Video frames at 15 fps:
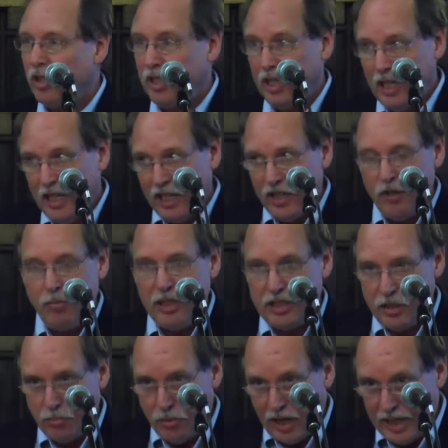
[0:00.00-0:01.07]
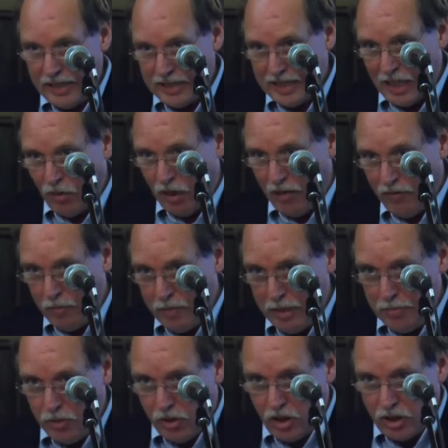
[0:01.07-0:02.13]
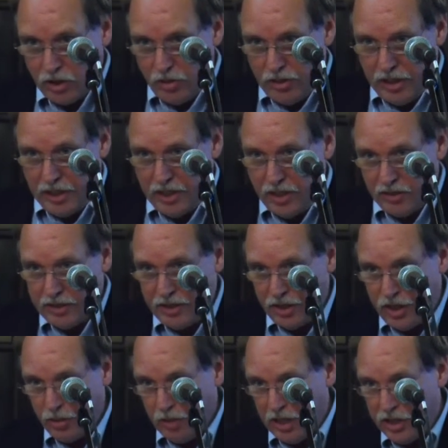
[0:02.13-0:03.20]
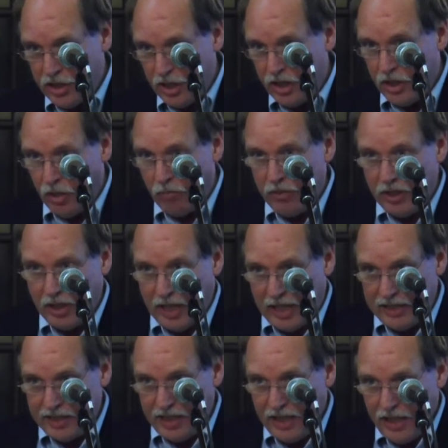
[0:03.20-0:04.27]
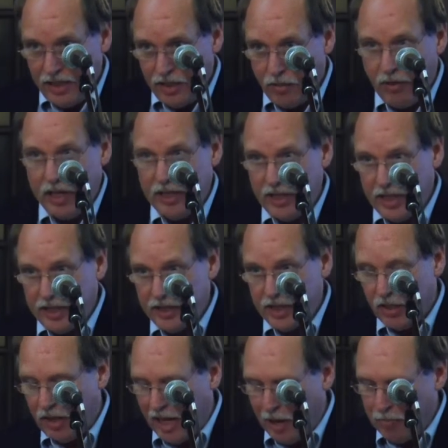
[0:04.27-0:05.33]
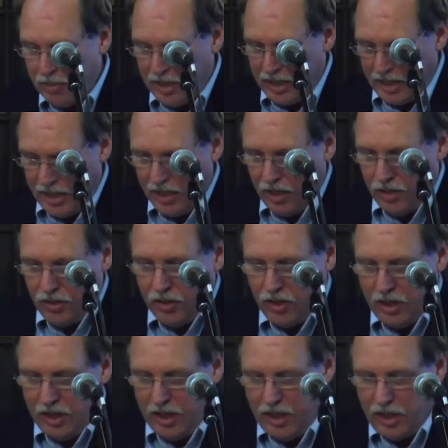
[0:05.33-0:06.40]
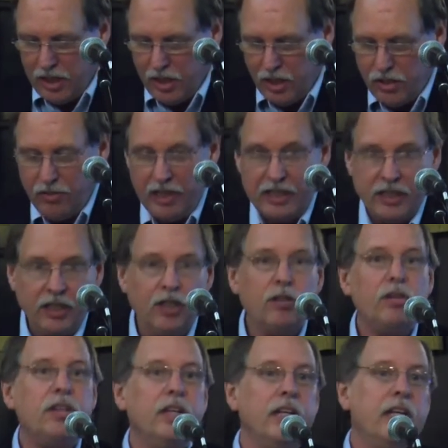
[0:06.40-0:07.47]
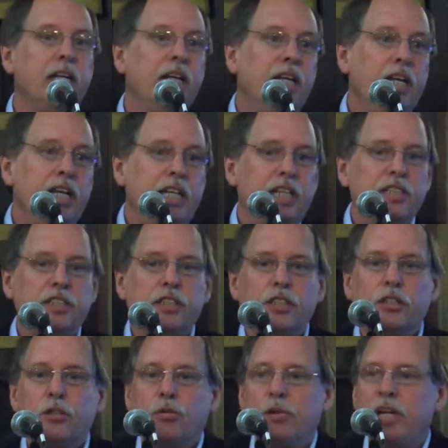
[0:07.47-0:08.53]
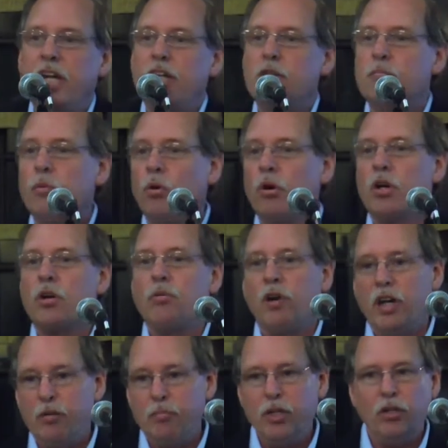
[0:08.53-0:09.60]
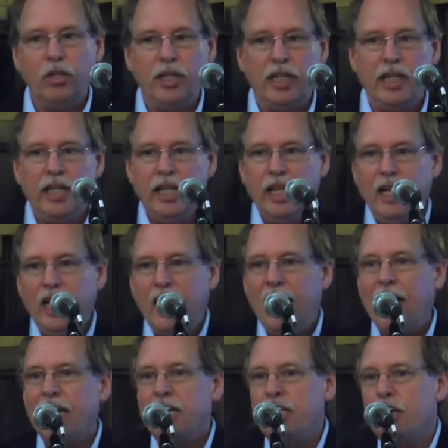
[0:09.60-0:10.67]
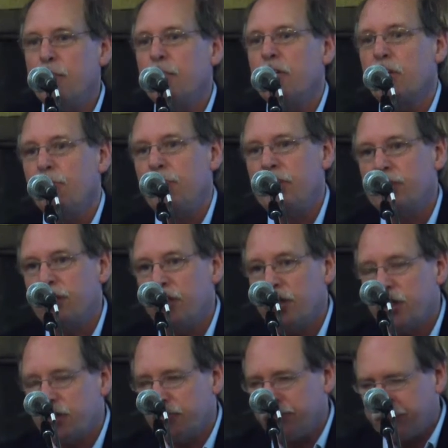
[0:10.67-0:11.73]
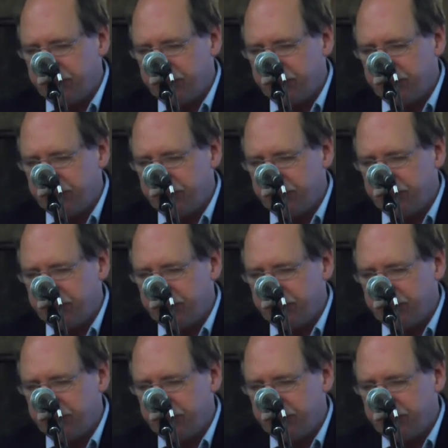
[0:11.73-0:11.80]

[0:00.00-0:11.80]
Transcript: And you'd be surprised how often people are glued into their situation and don't realize the great things that are happening in other countries. Another thing is to create more credibility. Academic research,